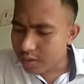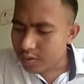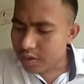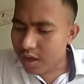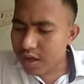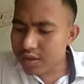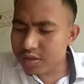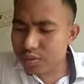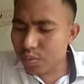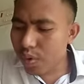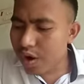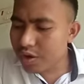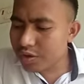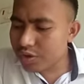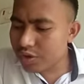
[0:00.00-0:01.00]
Thus,
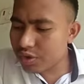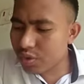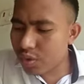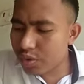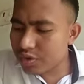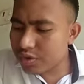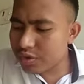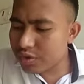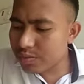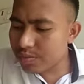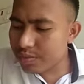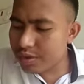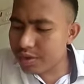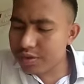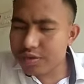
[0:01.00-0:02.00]
one should
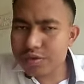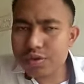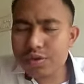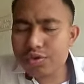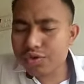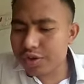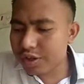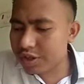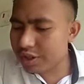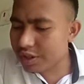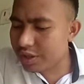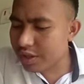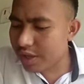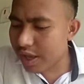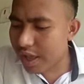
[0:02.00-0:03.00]
consume these
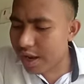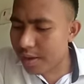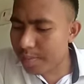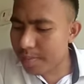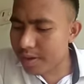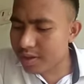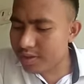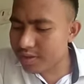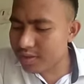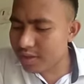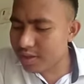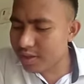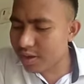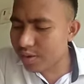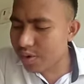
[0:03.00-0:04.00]
nutritional elements
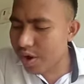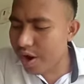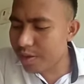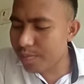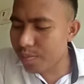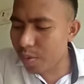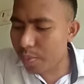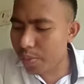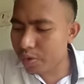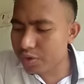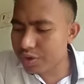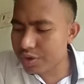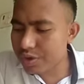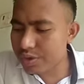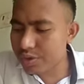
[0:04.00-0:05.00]
in the right
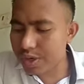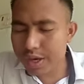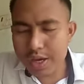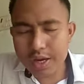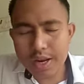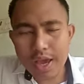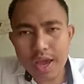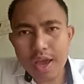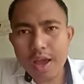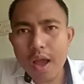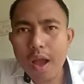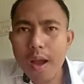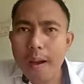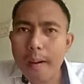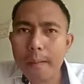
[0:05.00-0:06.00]
proportion to get a
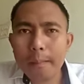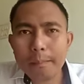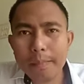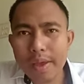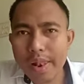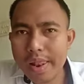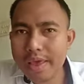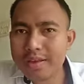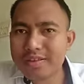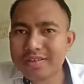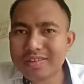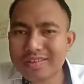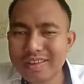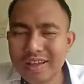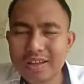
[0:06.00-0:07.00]

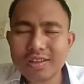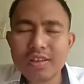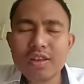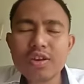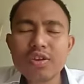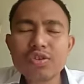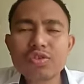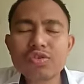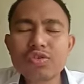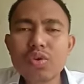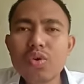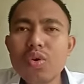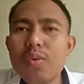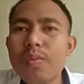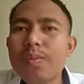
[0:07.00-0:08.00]
balanced diet.
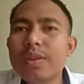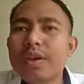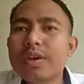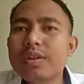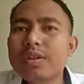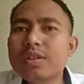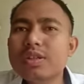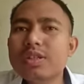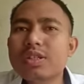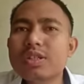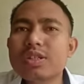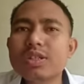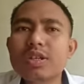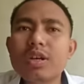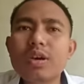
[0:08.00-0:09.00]
So
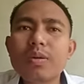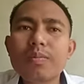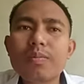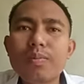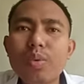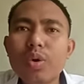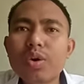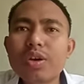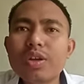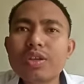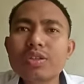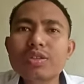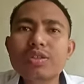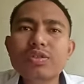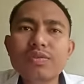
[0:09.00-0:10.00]
these
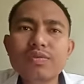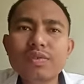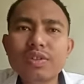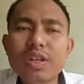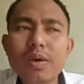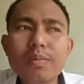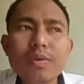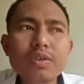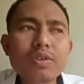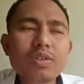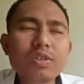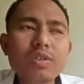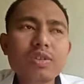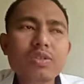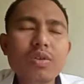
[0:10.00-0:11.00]
proteins,
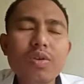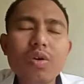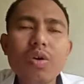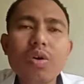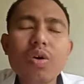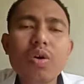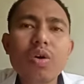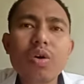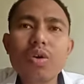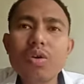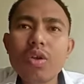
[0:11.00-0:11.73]
vitamins or